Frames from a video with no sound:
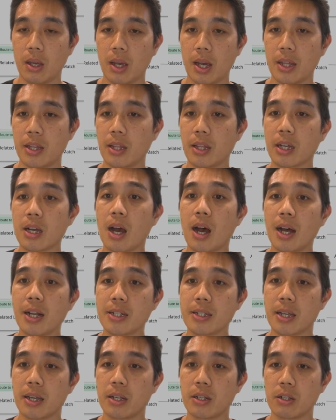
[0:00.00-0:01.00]
And then the
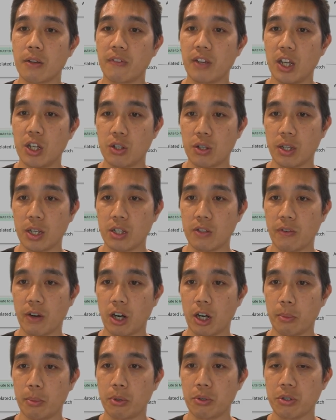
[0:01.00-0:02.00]
content of each of these
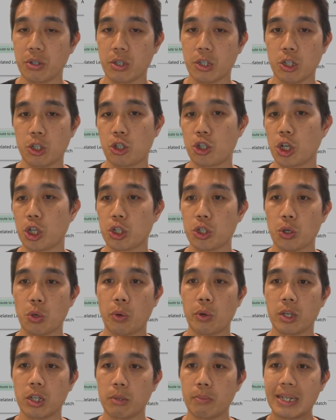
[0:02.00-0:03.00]
variables is just
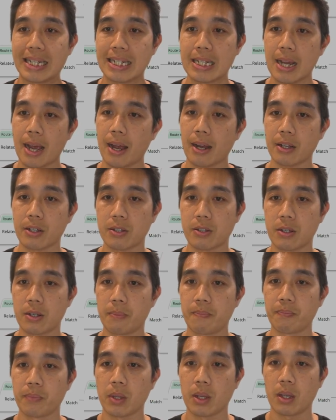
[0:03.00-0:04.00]
going to be text.
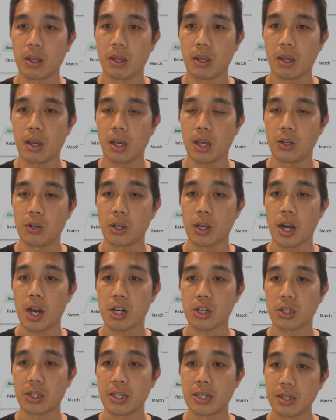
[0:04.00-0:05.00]
And you can
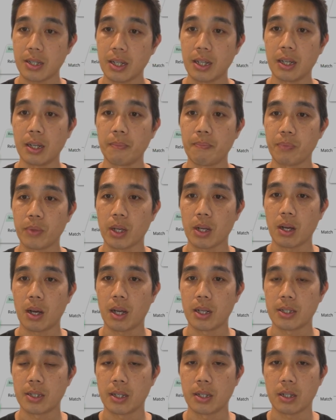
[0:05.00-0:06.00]
actually see the
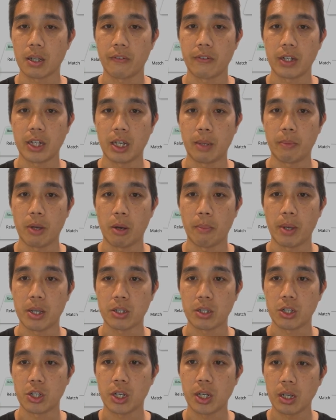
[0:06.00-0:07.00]
content of an email
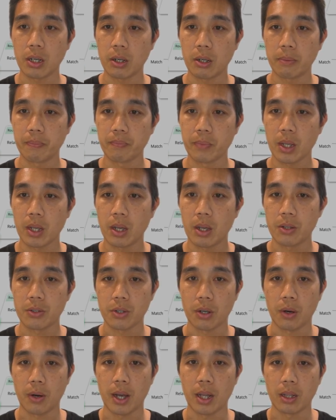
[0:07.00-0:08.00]
message here.
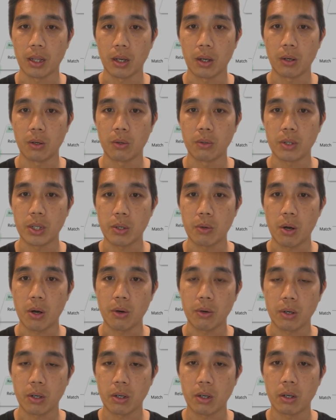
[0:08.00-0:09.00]
So hello, new
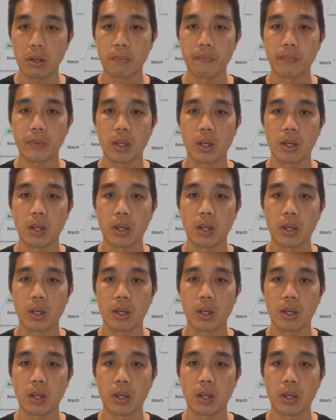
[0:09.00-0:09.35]
owner.